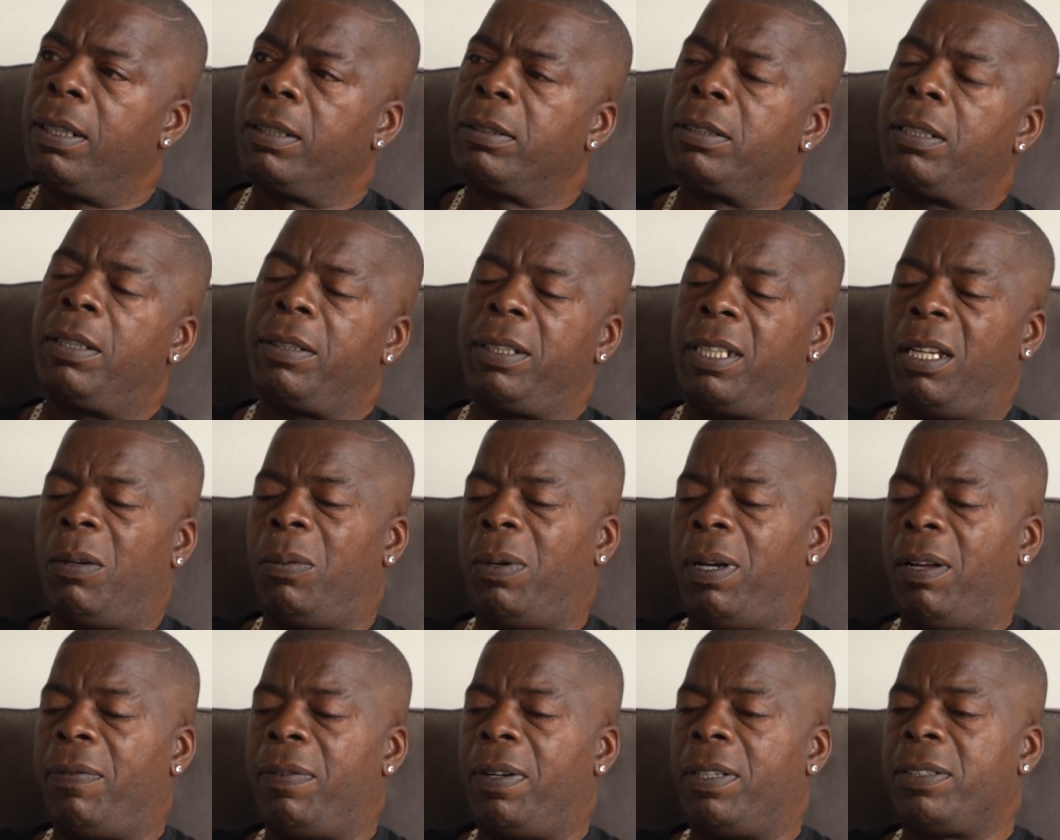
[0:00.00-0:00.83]
So, yeah,
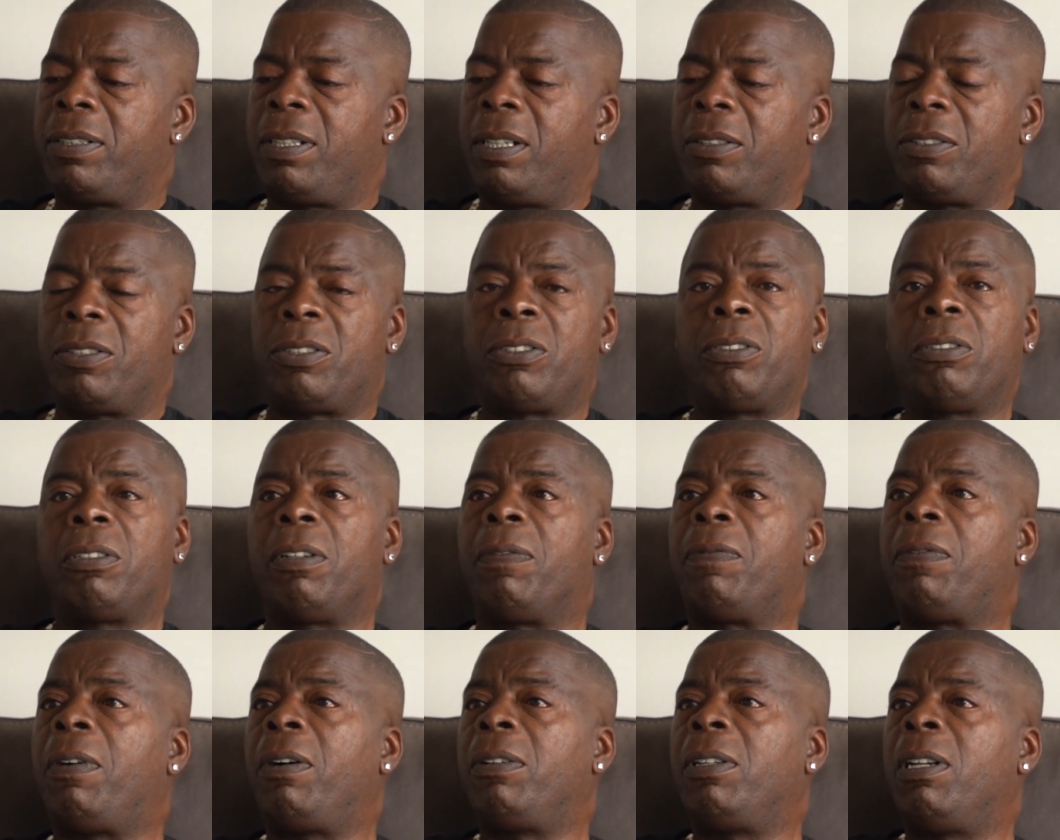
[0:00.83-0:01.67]
whatever. So I just took
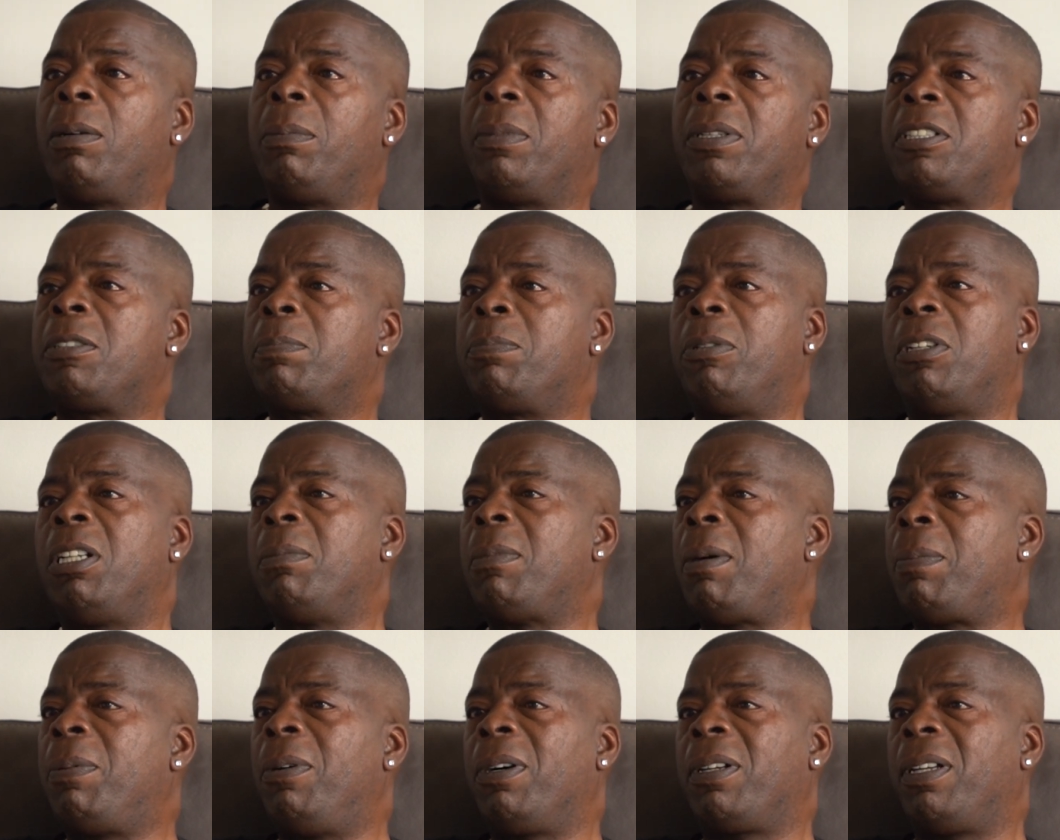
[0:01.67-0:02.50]
the phone number, just put it
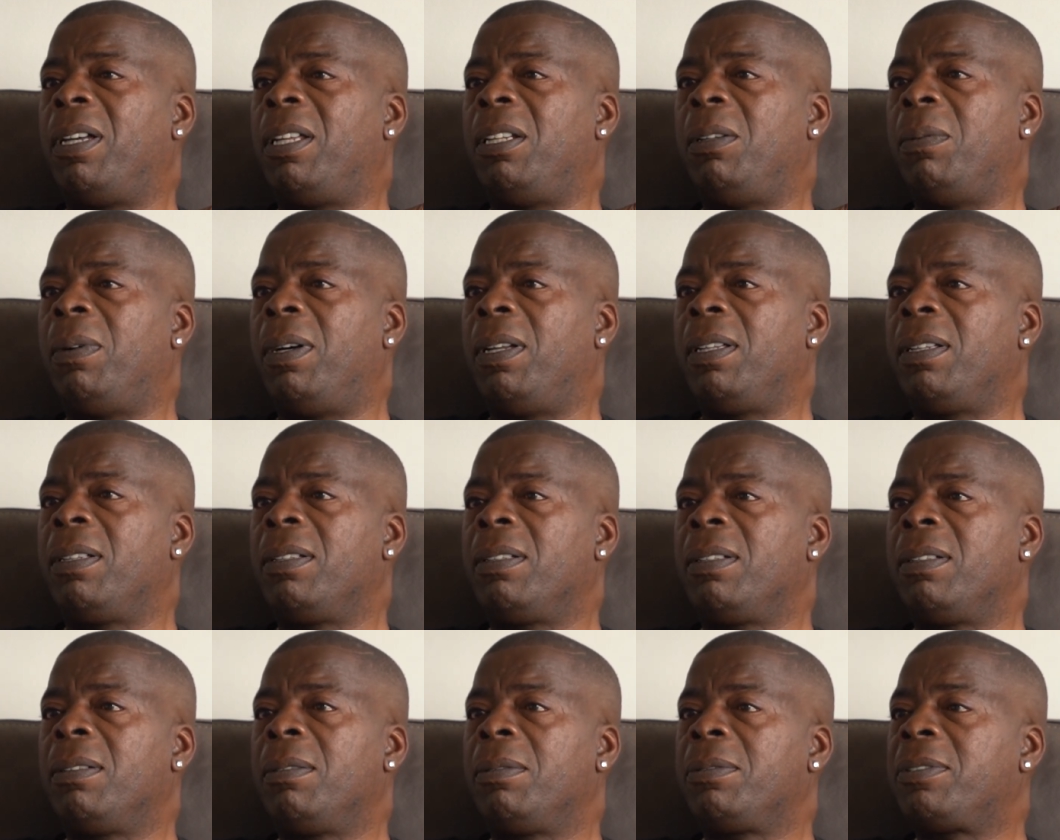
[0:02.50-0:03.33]
in my pocket anyway.
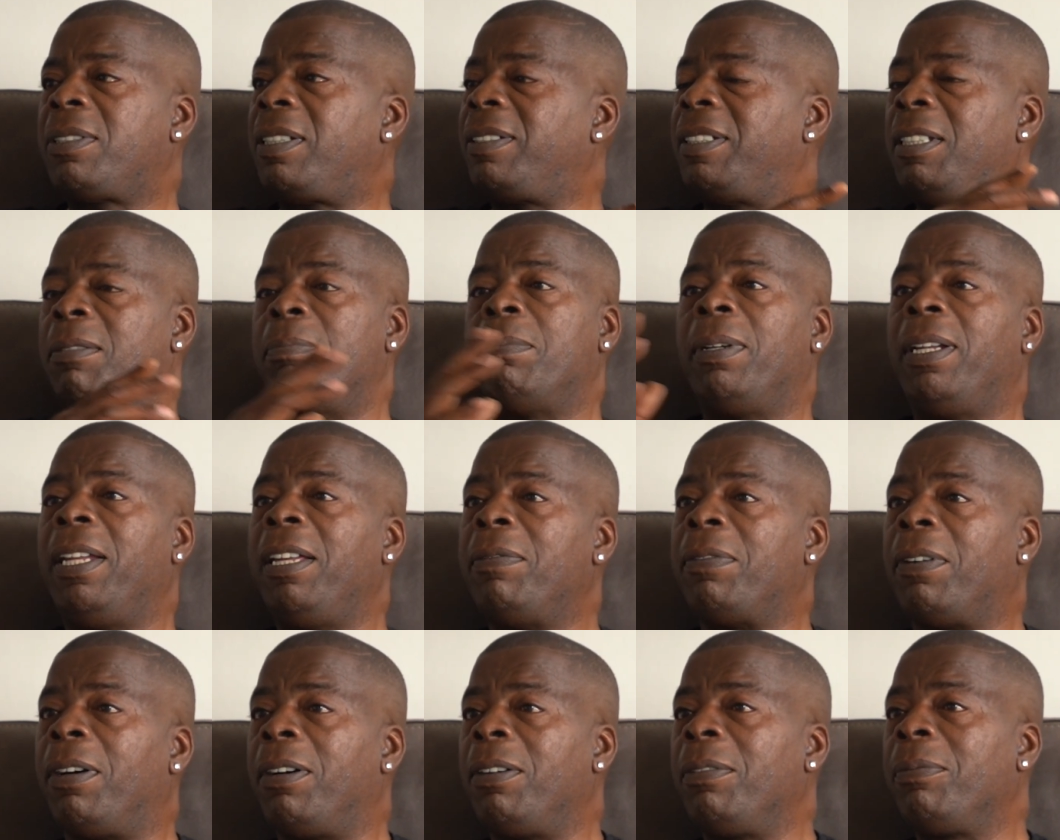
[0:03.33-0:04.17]
So I didn't
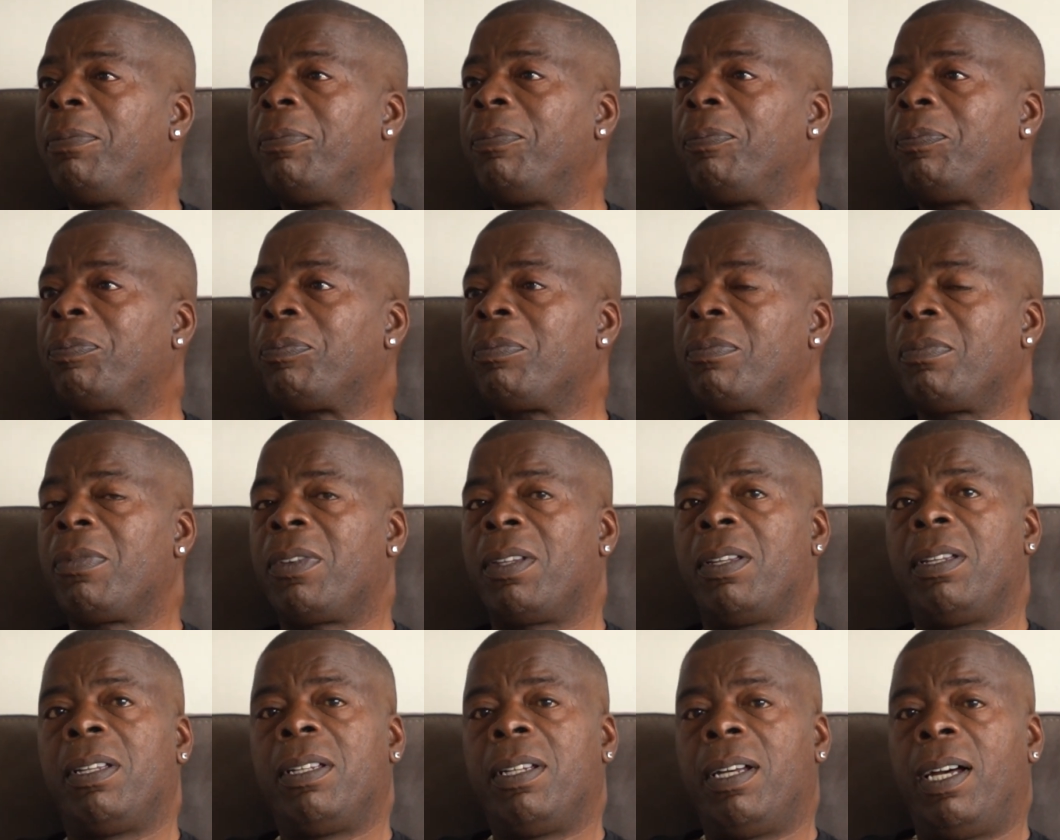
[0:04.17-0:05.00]
believe her.
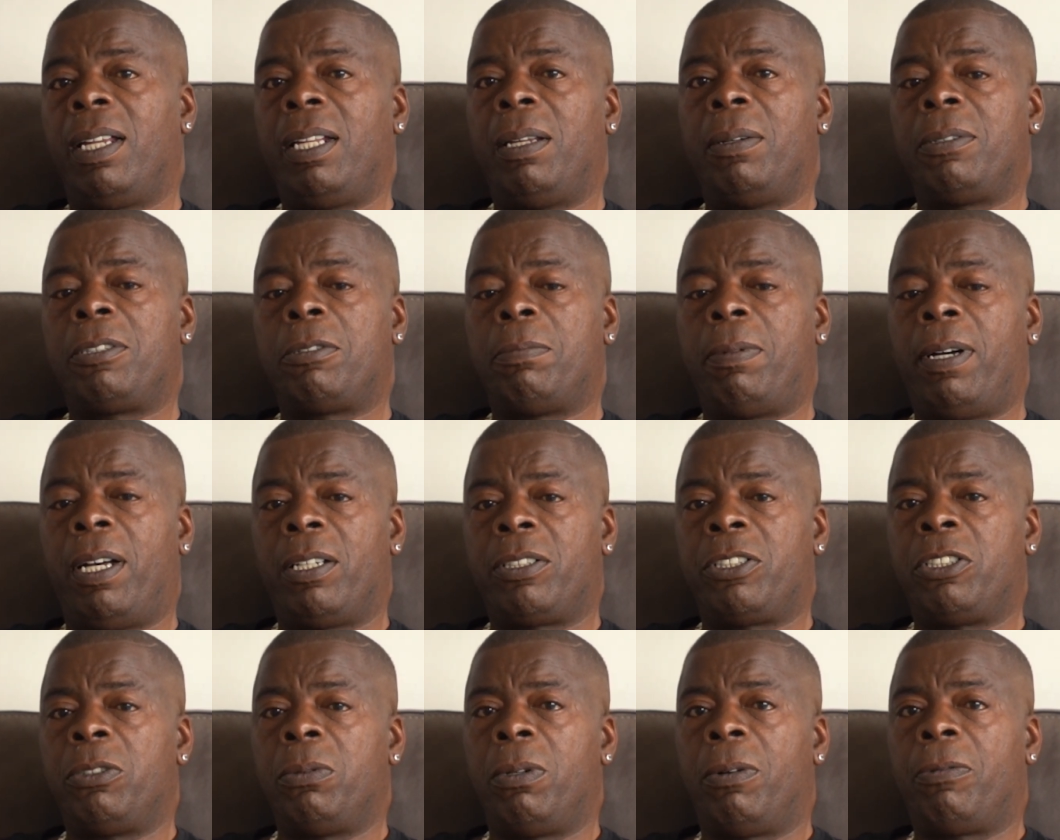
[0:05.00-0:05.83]
And it was
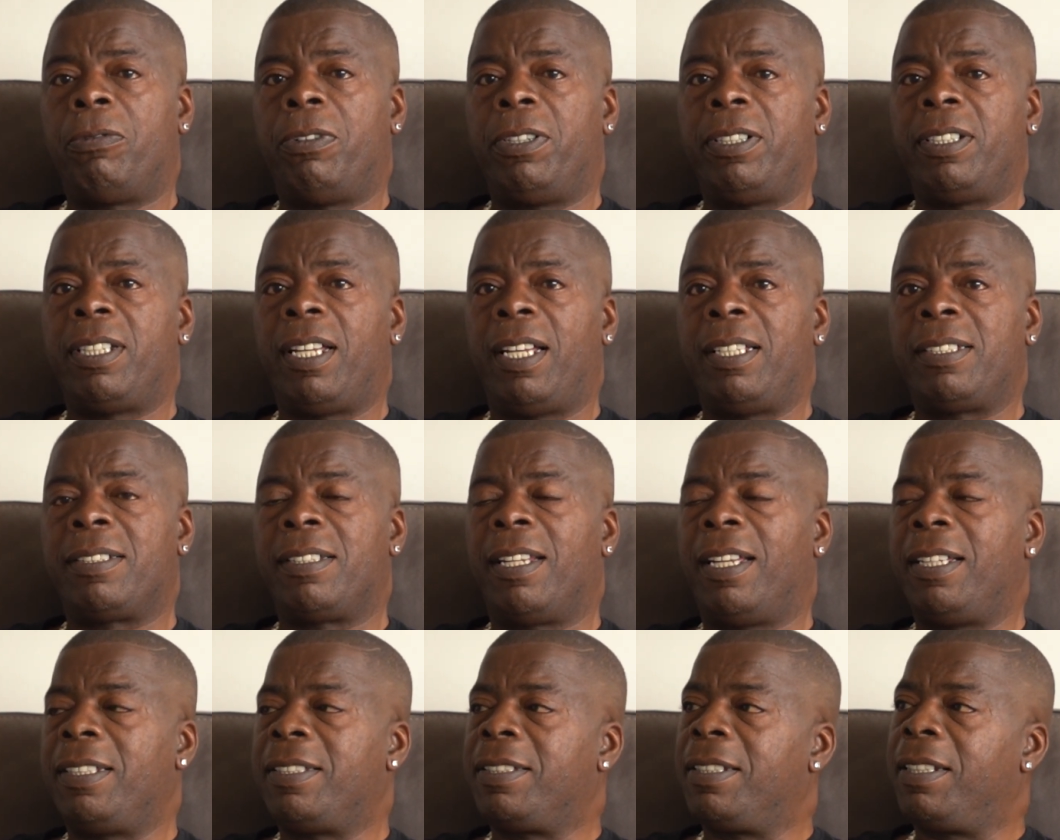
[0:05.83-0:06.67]
about 2 or 3 days
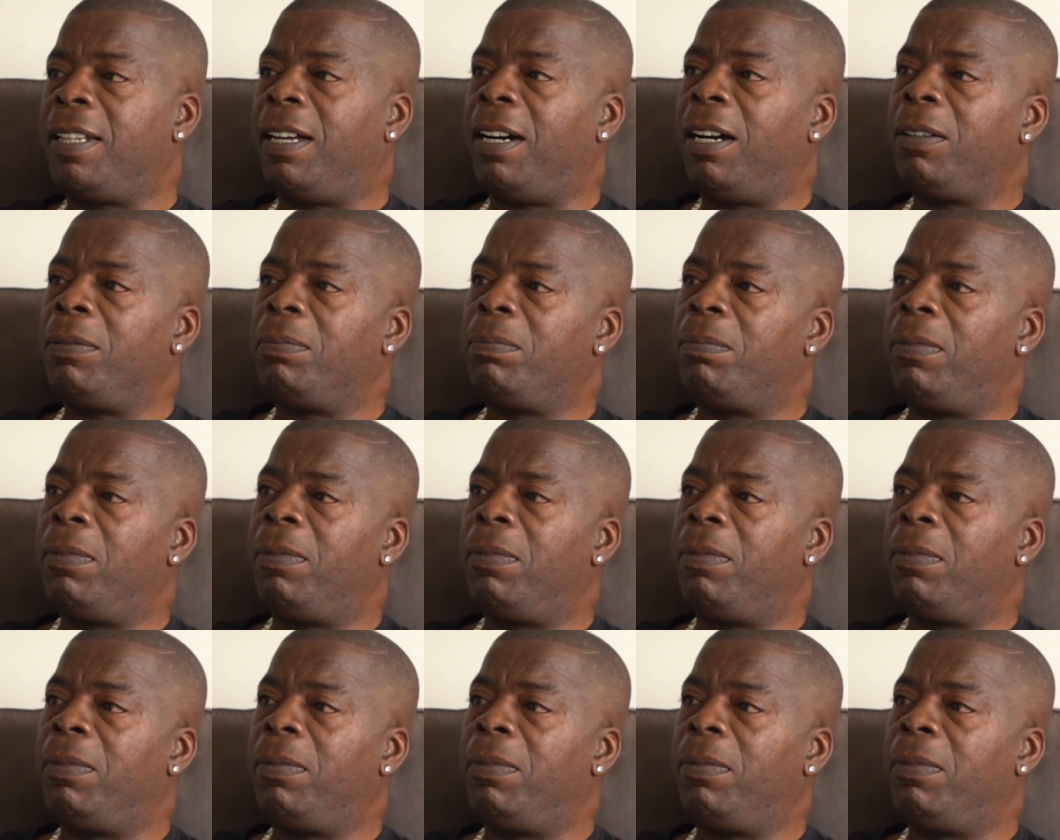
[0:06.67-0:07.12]
later that I